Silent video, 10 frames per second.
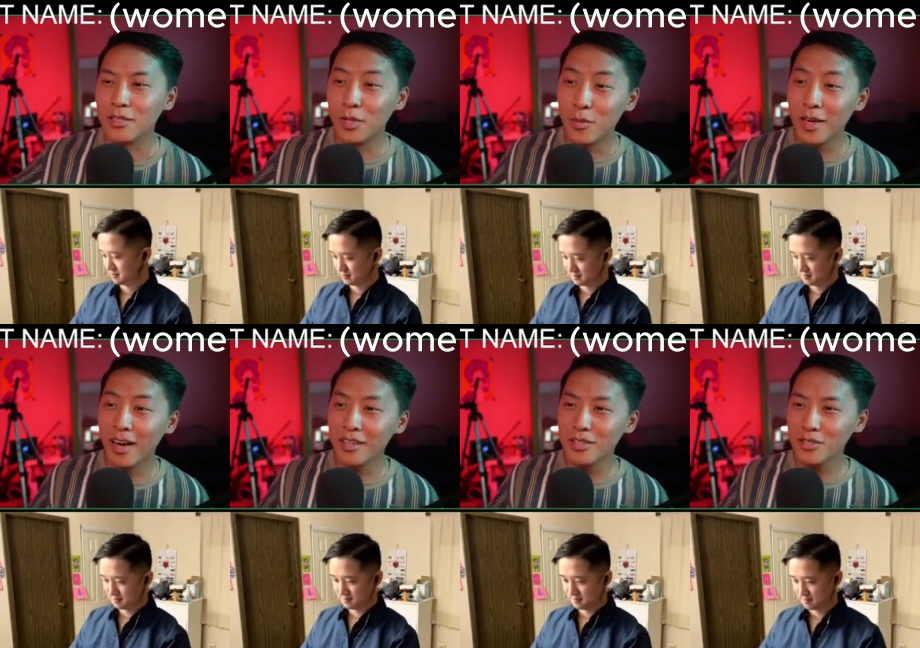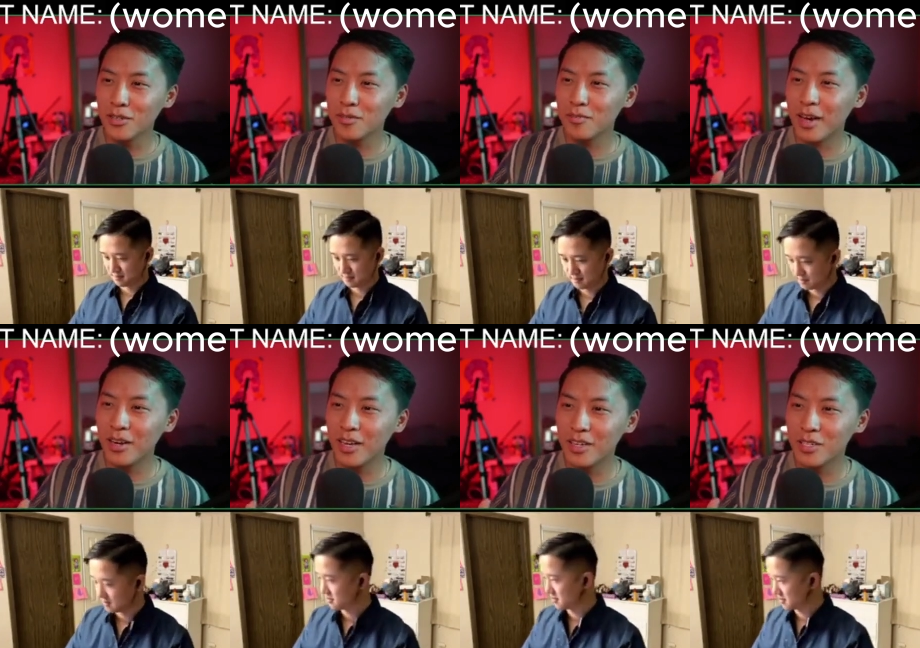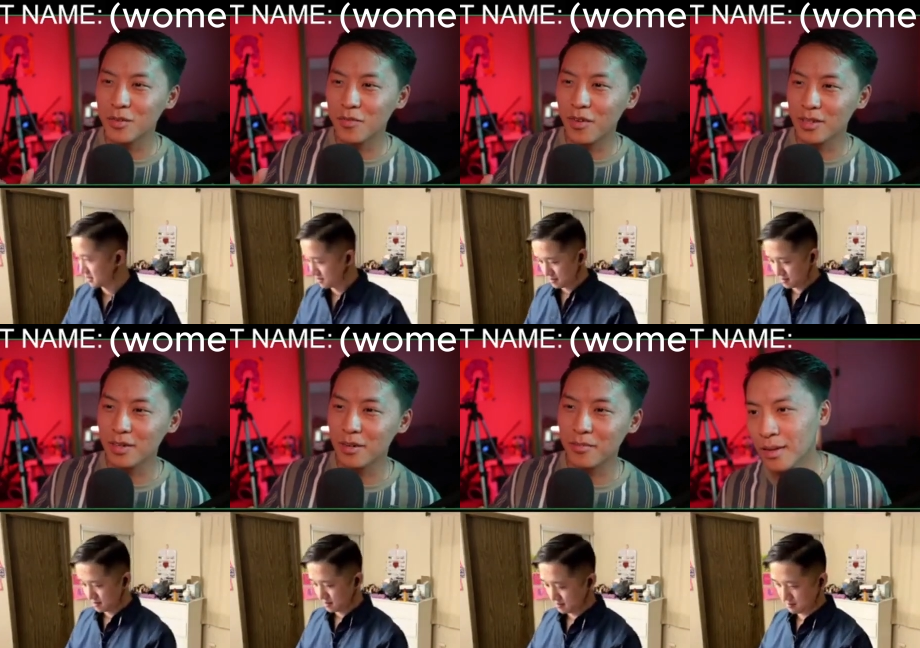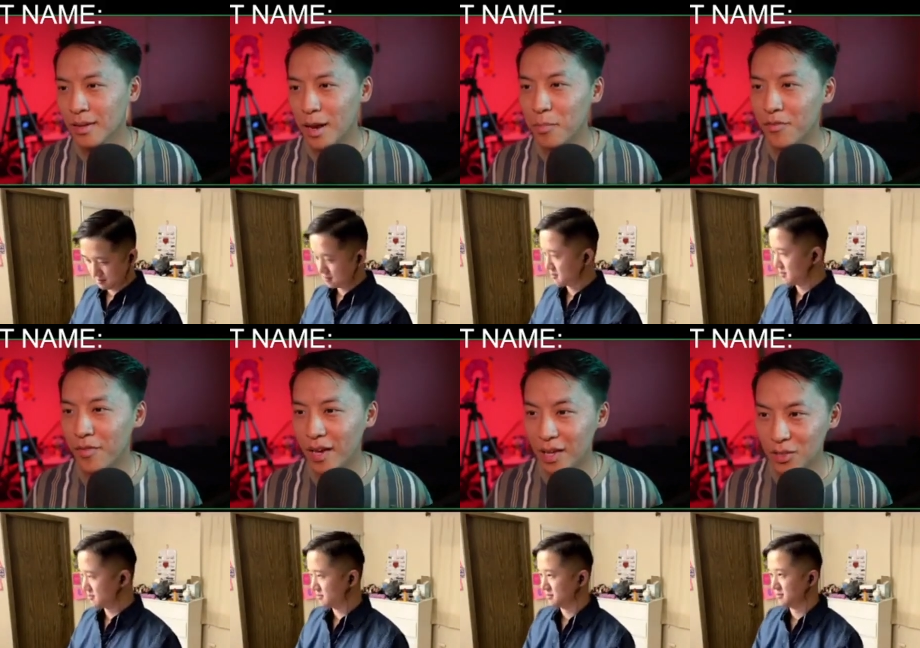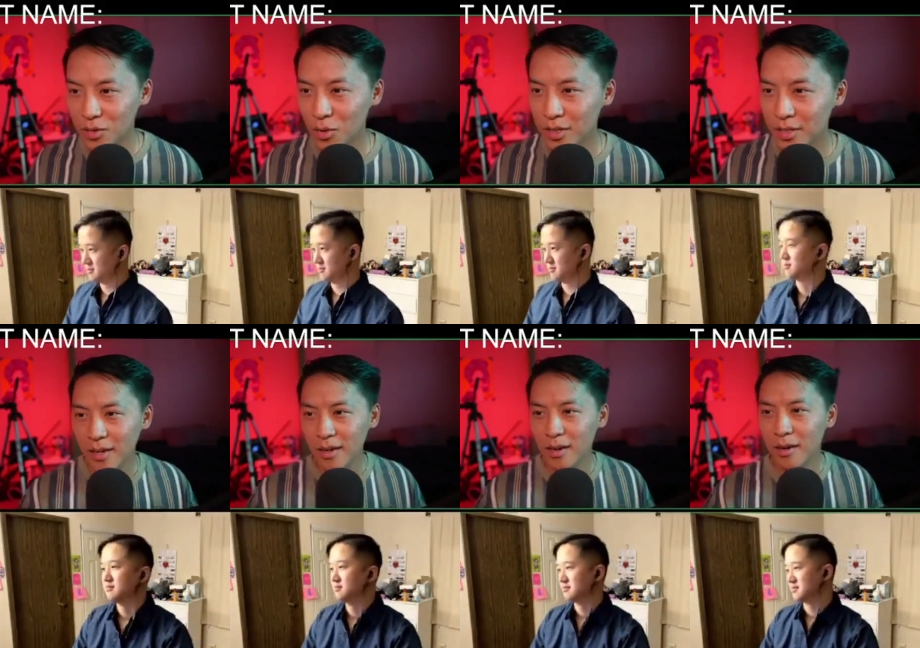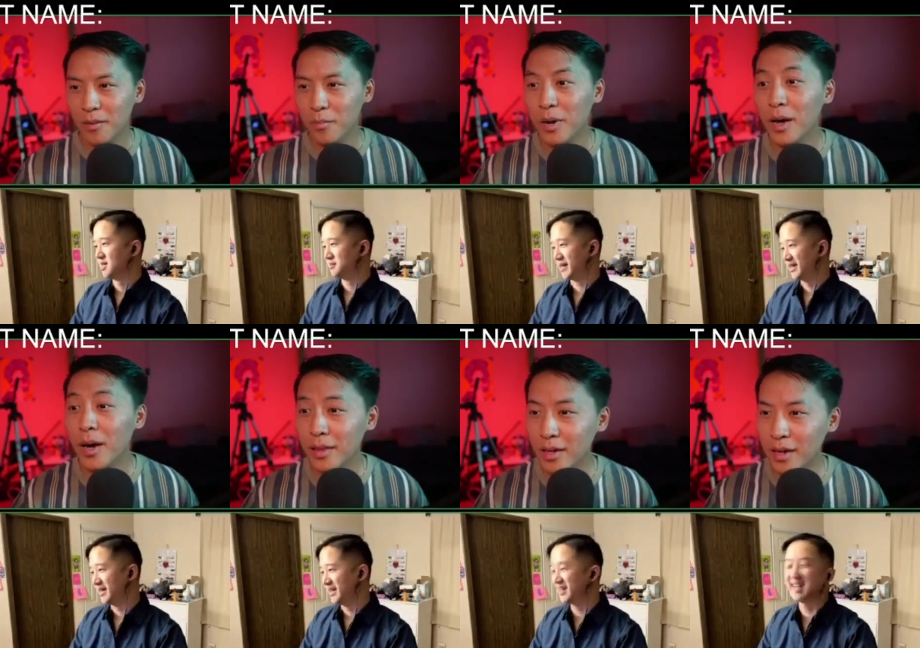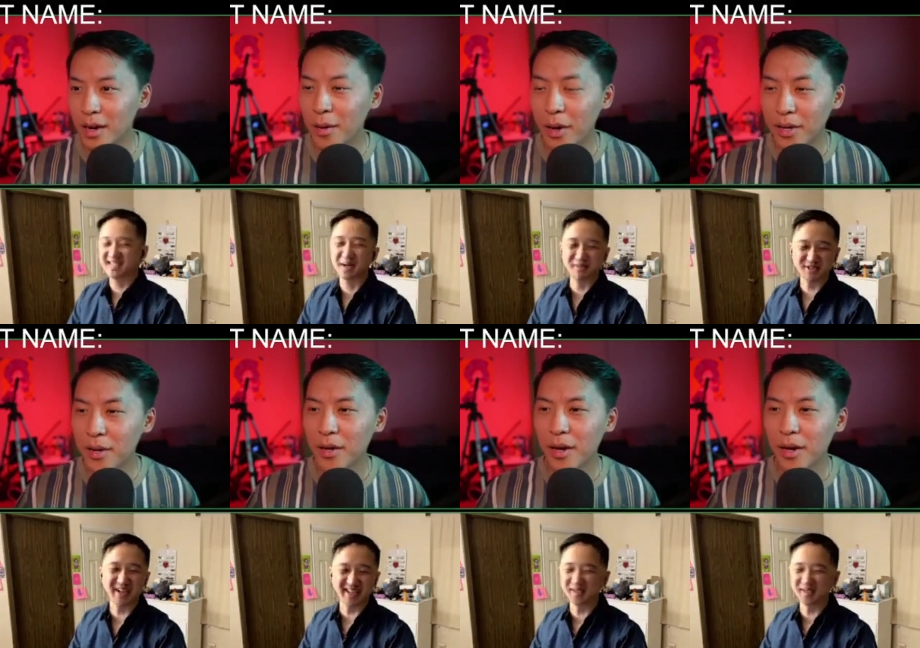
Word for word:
Speaker 1: To be honest, dude, my list fucked up. I put Vang on twice. Oh my god, but that's how much you hate him.